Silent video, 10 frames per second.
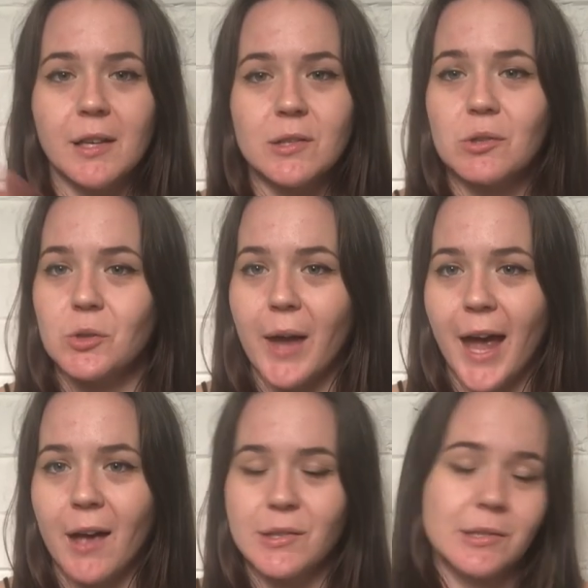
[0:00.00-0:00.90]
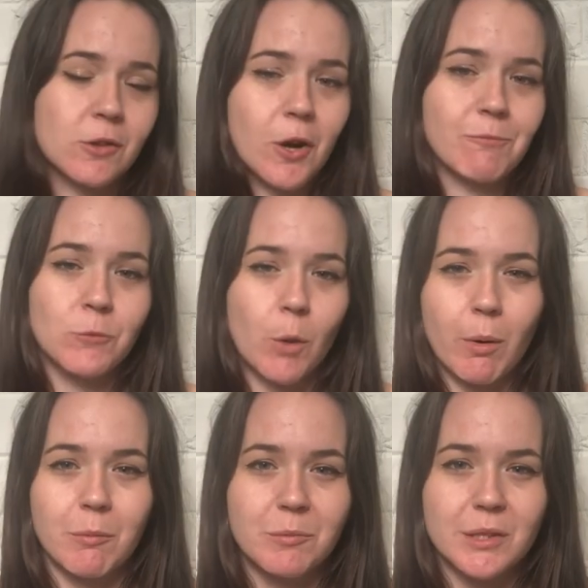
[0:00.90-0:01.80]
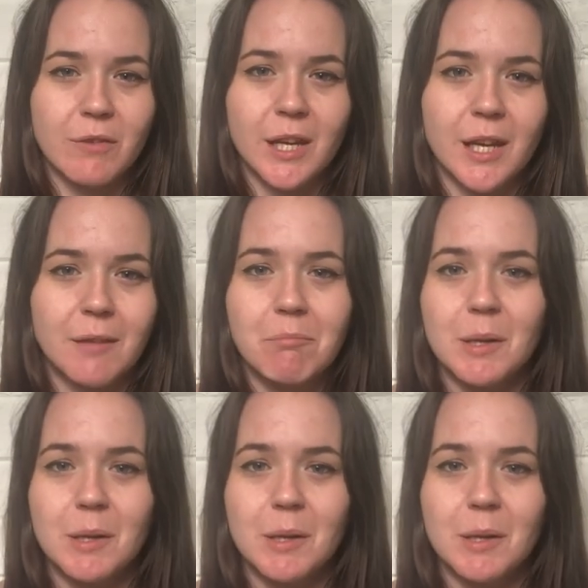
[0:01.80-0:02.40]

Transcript: It's also a house, so no problems living here.